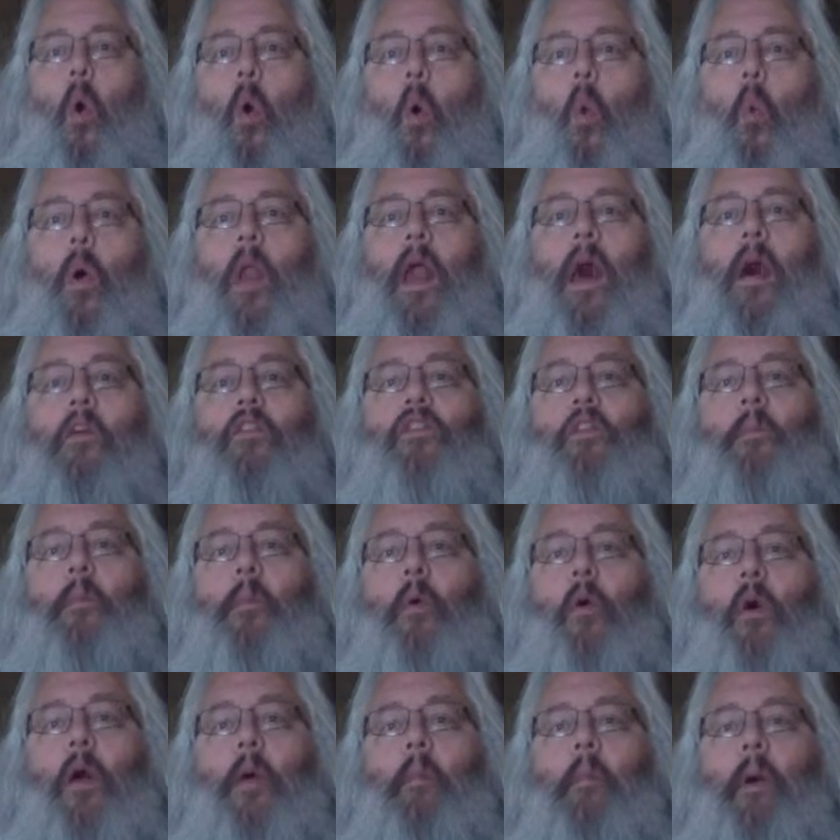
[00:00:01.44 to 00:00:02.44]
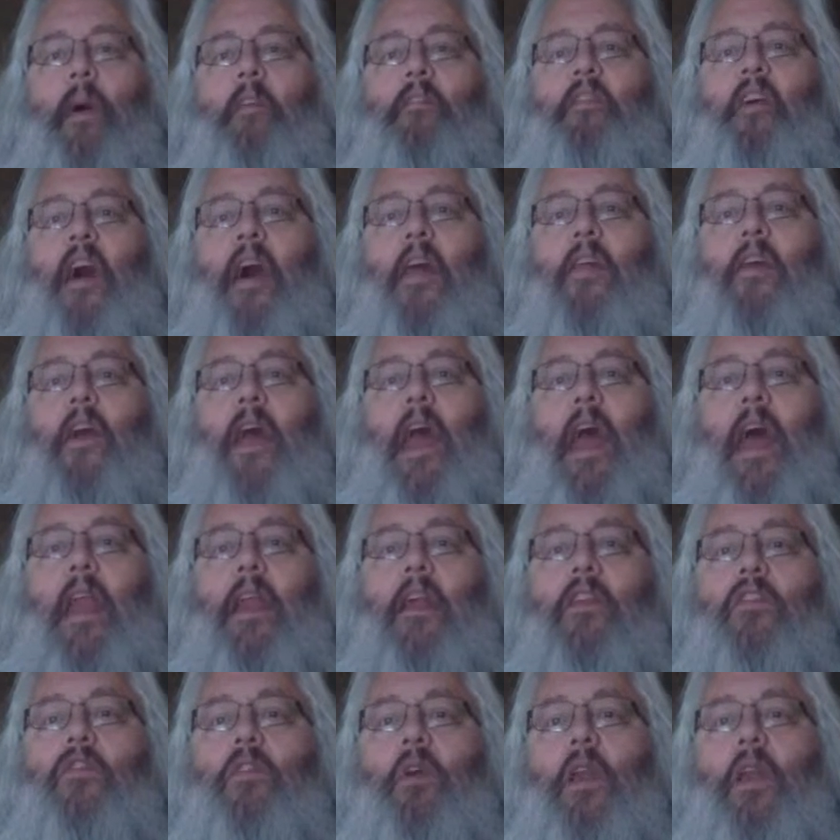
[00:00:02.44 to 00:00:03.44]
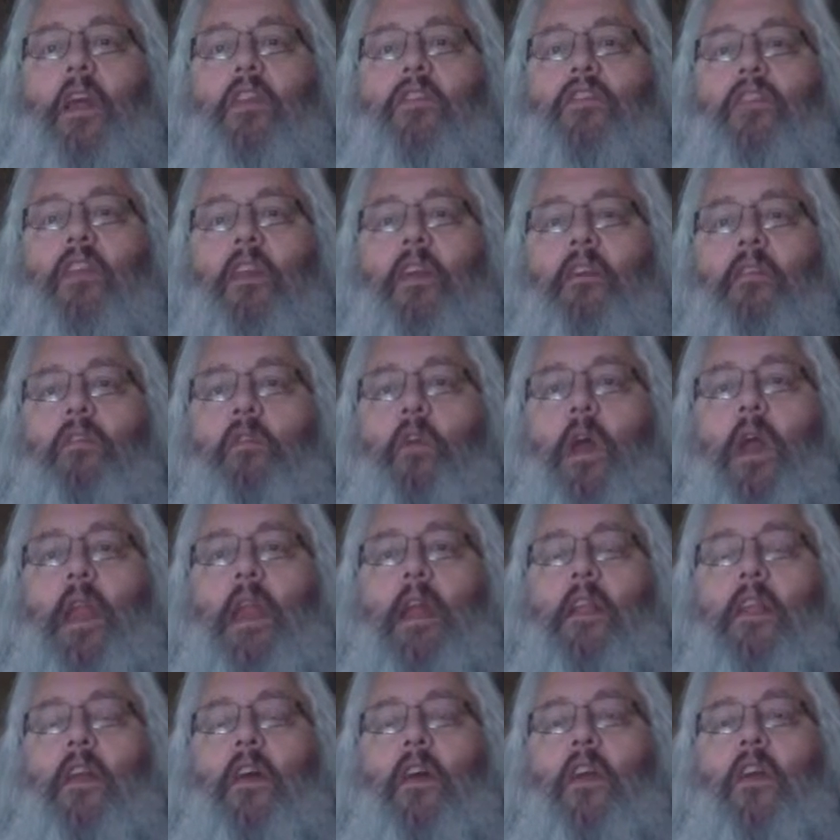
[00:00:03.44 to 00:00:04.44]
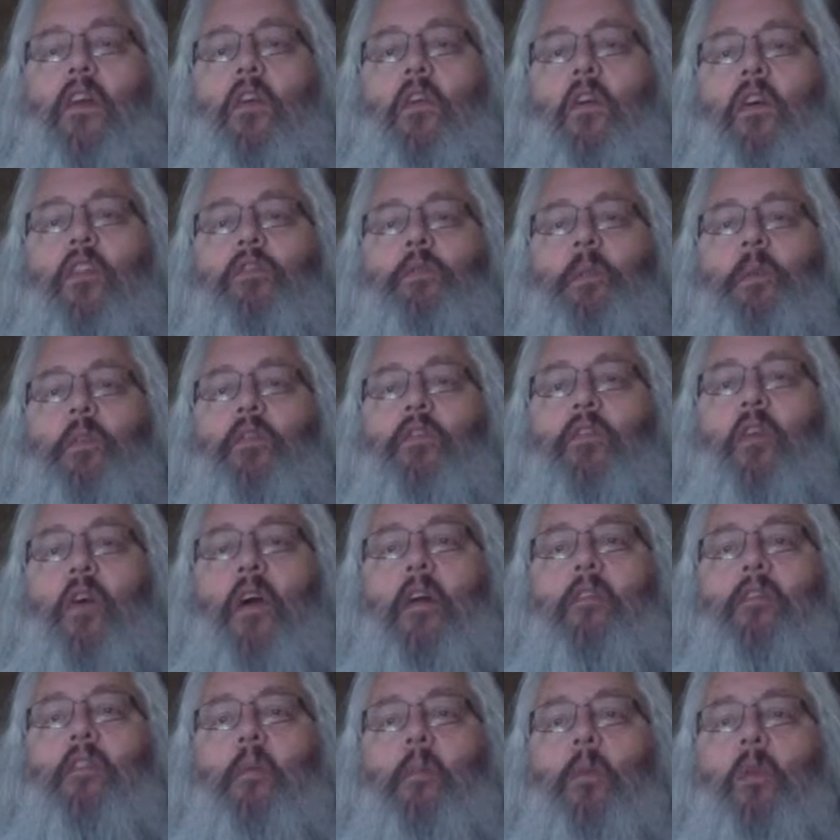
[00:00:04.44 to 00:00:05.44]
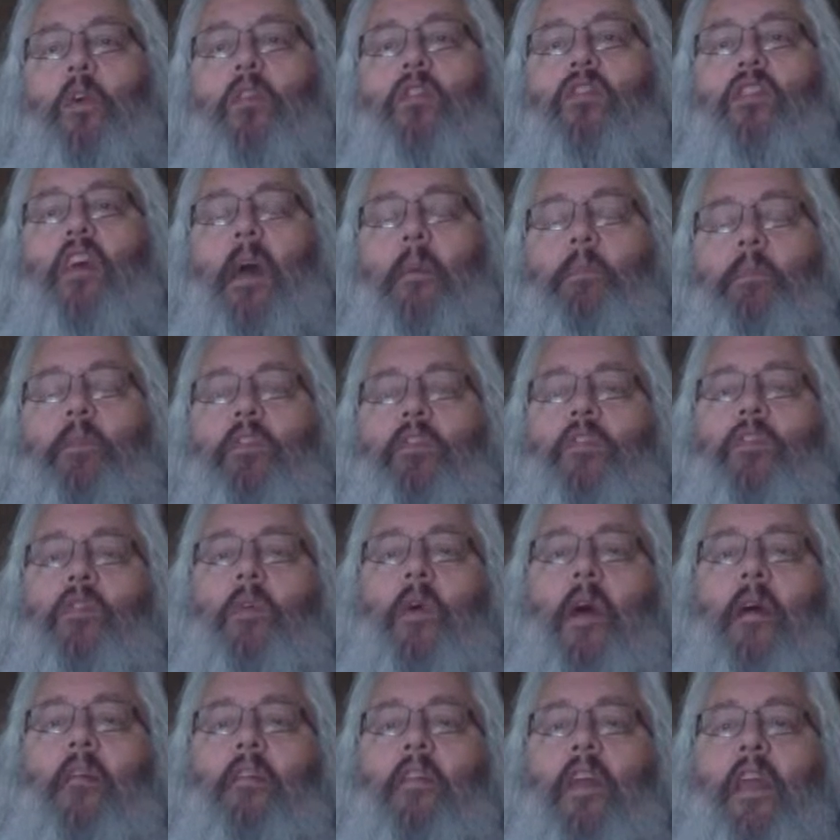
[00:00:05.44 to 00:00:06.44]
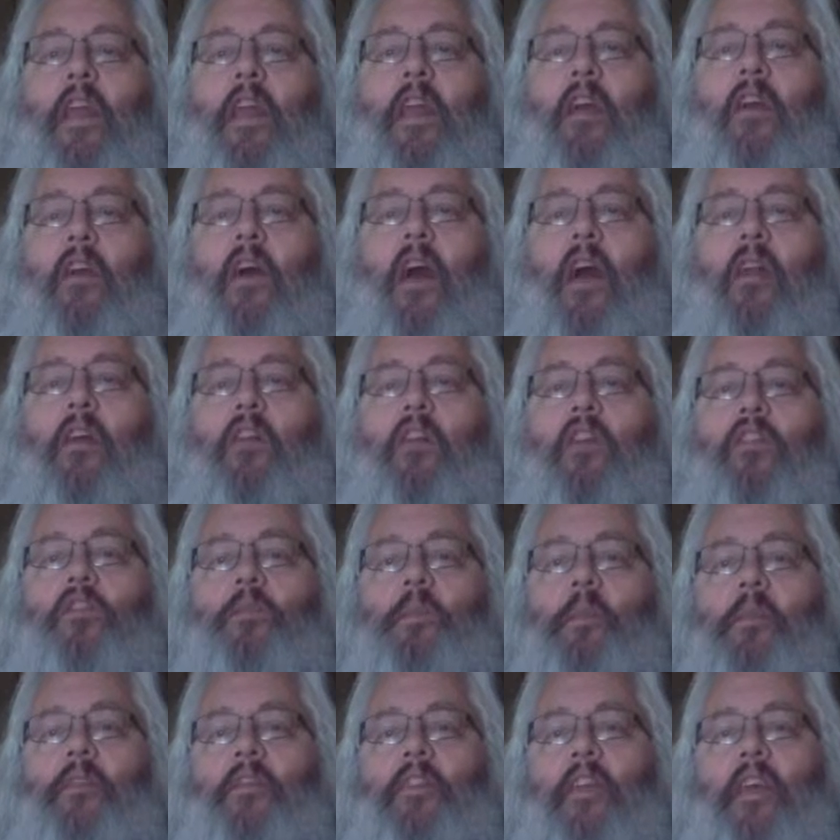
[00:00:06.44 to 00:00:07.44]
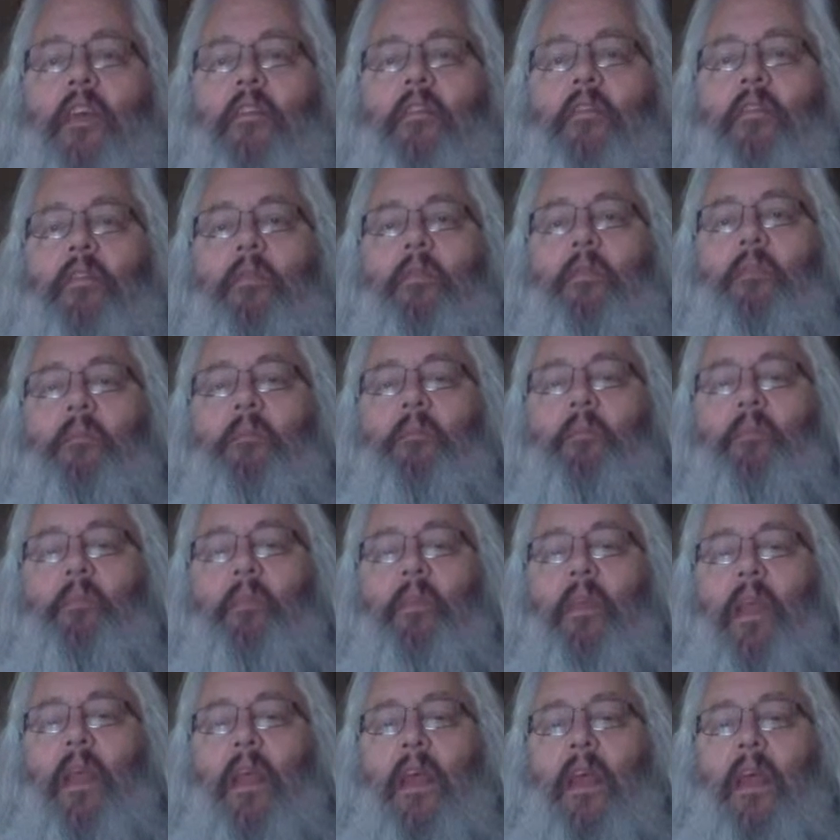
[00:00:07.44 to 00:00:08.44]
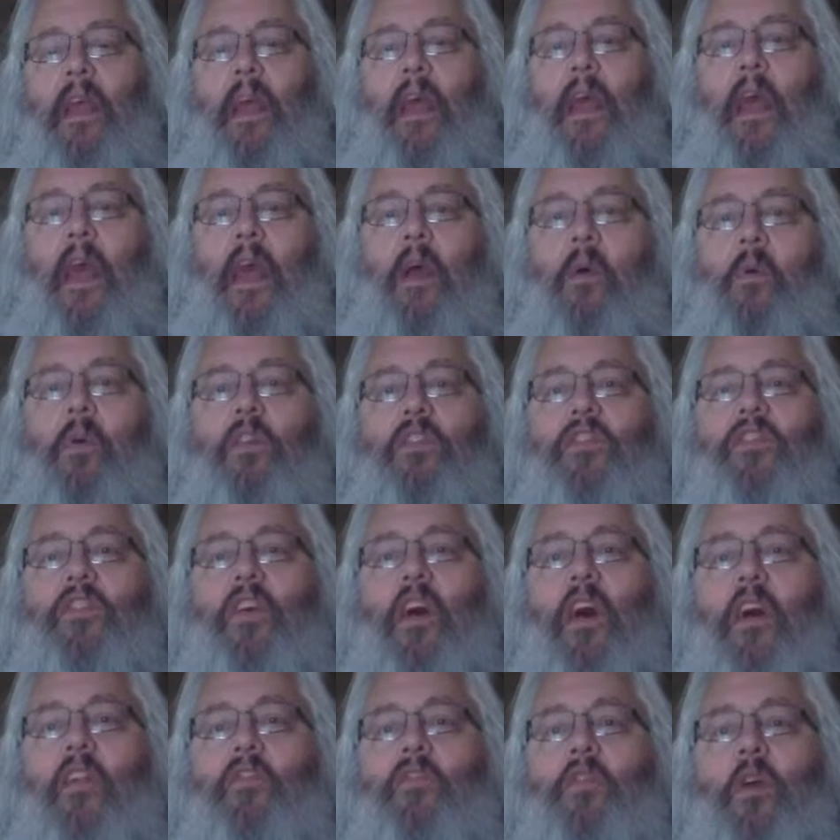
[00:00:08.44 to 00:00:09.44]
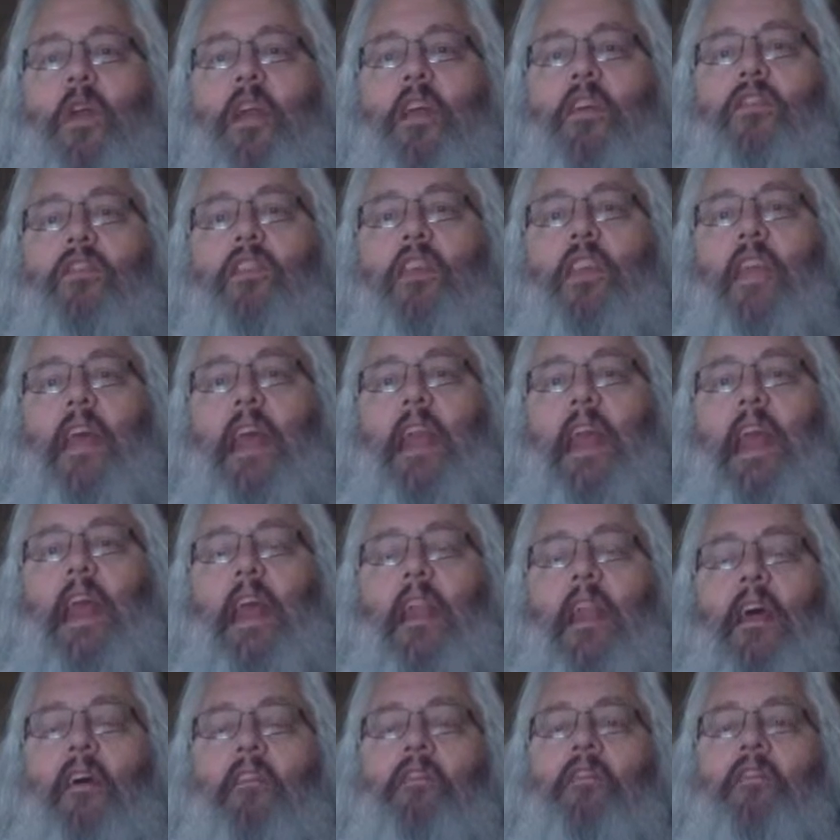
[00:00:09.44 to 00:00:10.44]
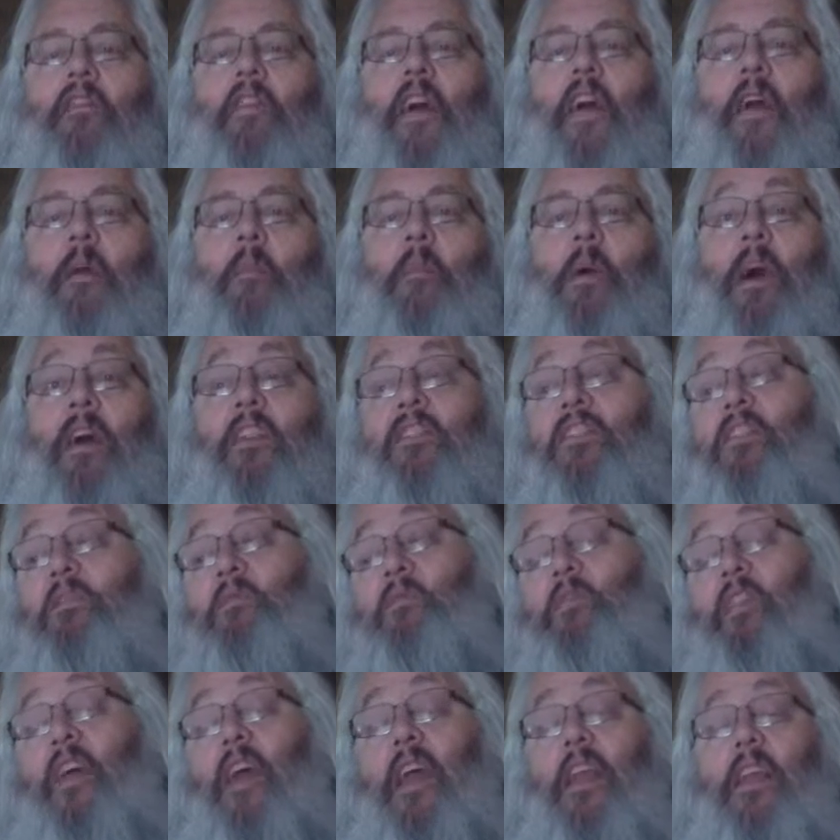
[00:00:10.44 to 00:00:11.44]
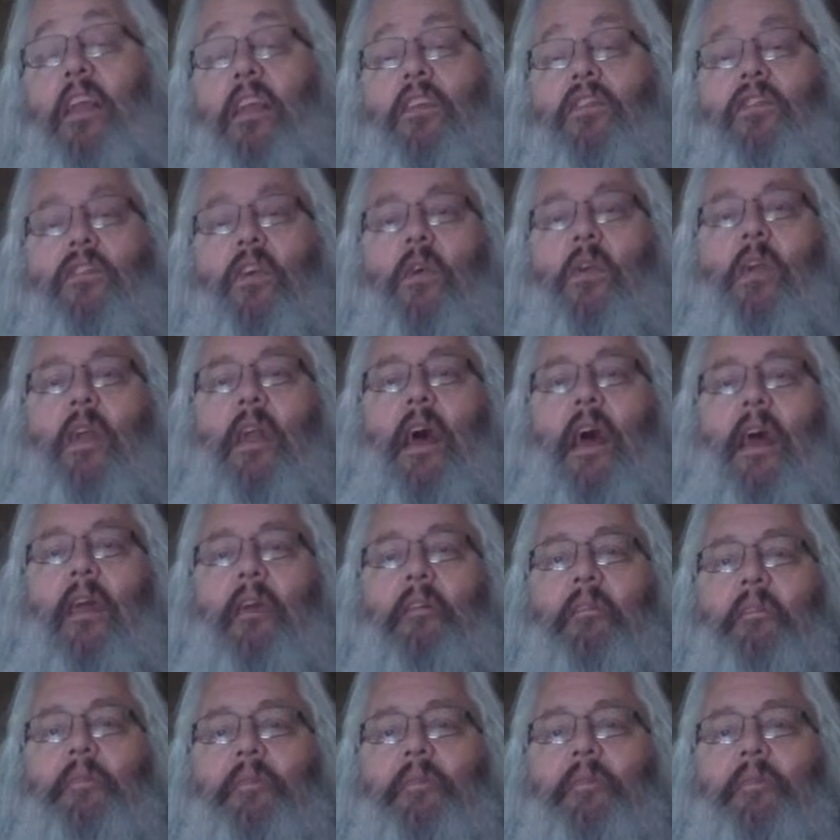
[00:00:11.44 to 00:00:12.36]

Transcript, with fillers: When I was a boy, my father had a tradition of reading the Christmas story from Luke chapter 2 every year on Christmas Eve. It was a tradition that he loved very much, and frankly, so did I.